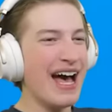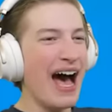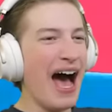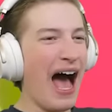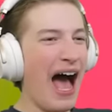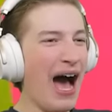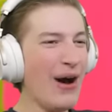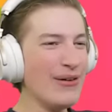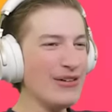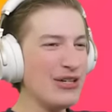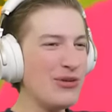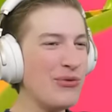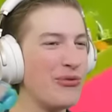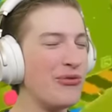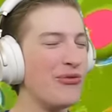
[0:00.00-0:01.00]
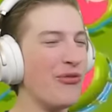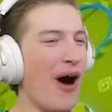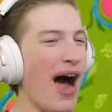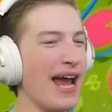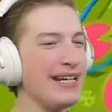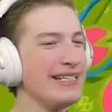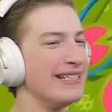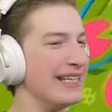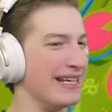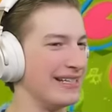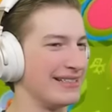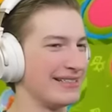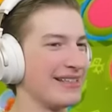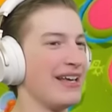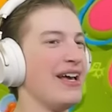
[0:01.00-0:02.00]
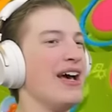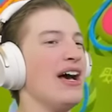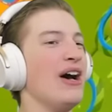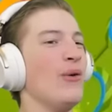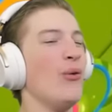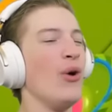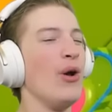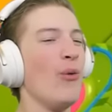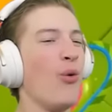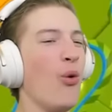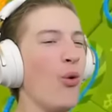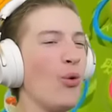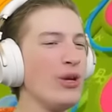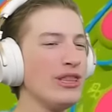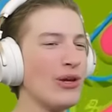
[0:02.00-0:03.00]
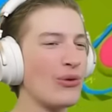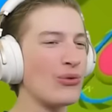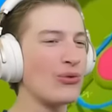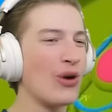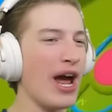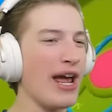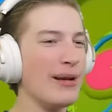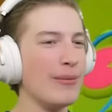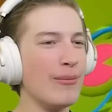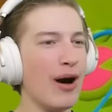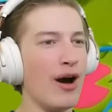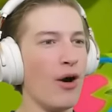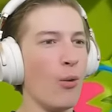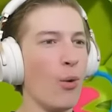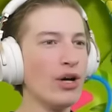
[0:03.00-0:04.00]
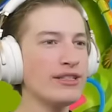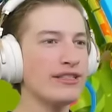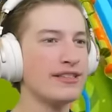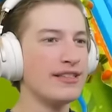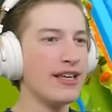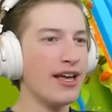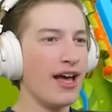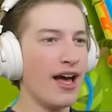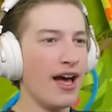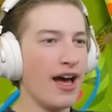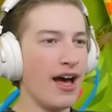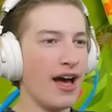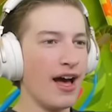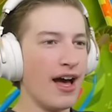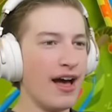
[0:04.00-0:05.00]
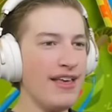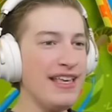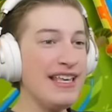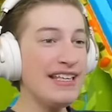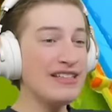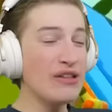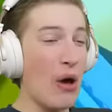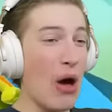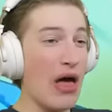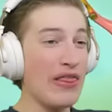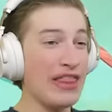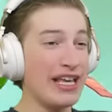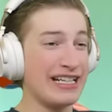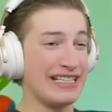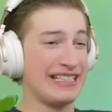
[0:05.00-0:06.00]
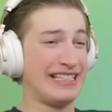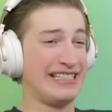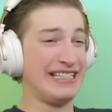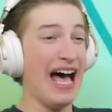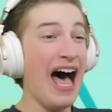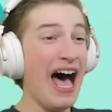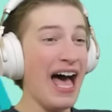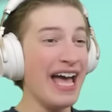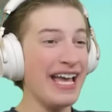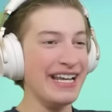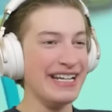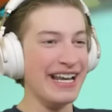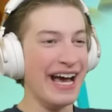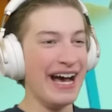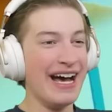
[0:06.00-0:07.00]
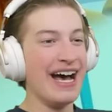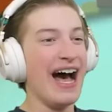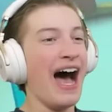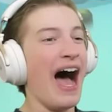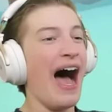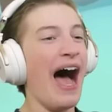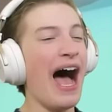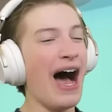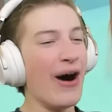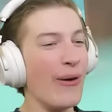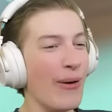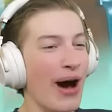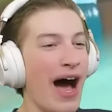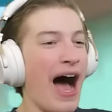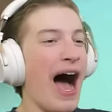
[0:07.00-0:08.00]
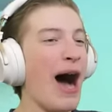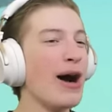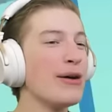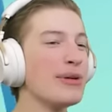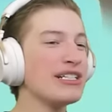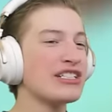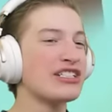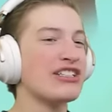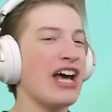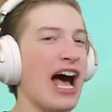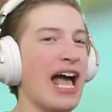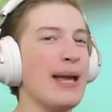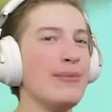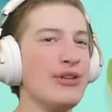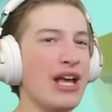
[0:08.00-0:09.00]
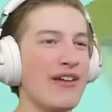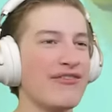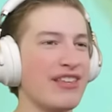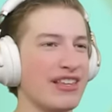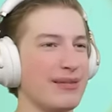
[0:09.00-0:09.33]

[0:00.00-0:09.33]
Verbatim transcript: How do you find this? Who in the right mind? What? He's on the sign. How? How much time do you have to